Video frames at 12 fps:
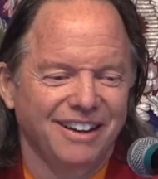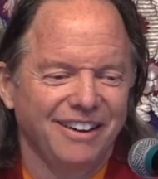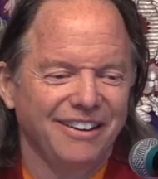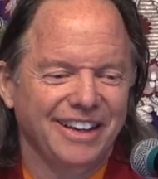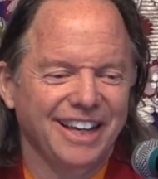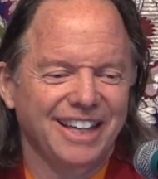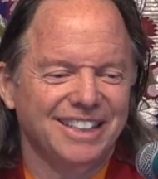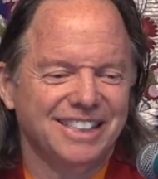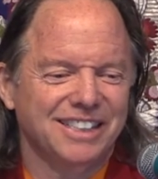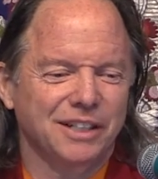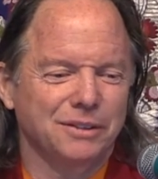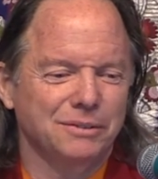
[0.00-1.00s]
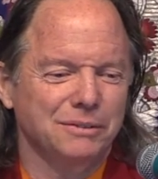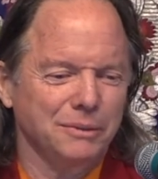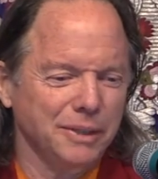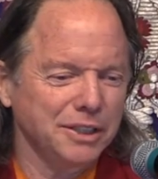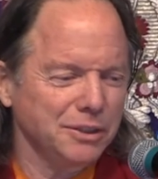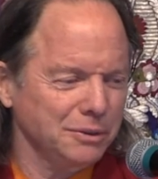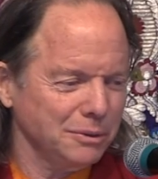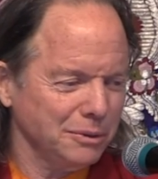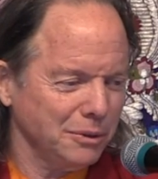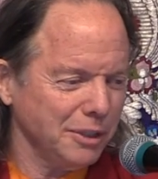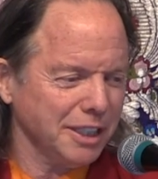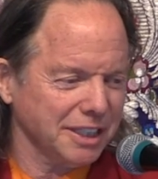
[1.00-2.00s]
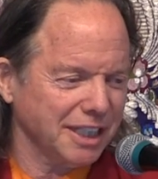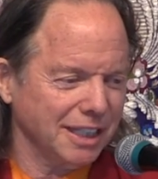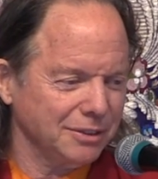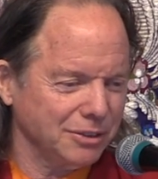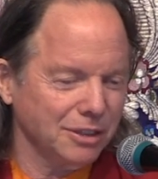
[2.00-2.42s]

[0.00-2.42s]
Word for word: Okay? So when you look at that